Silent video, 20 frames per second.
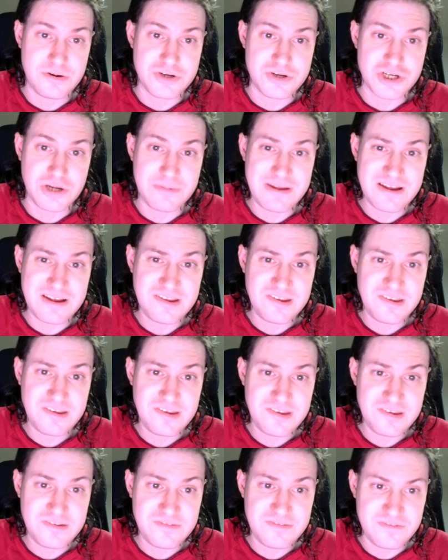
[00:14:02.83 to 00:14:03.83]
job
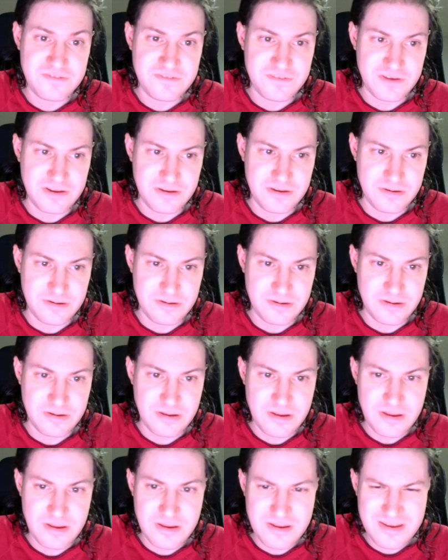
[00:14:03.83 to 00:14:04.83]
access in
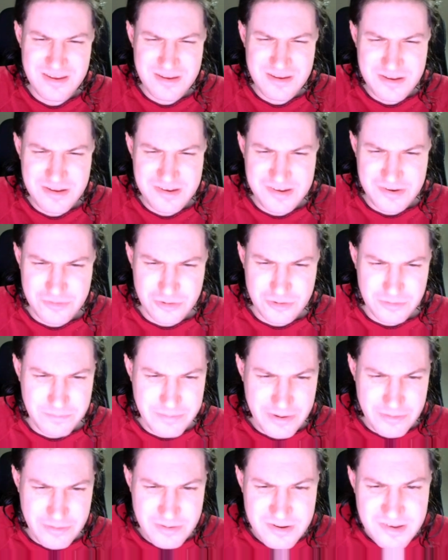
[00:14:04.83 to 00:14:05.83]
central
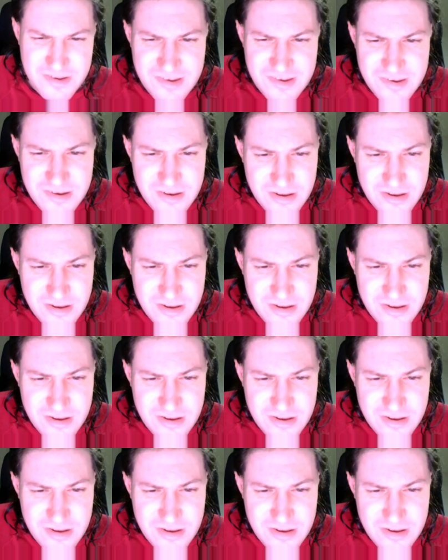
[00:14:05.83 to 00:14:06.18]
Paris.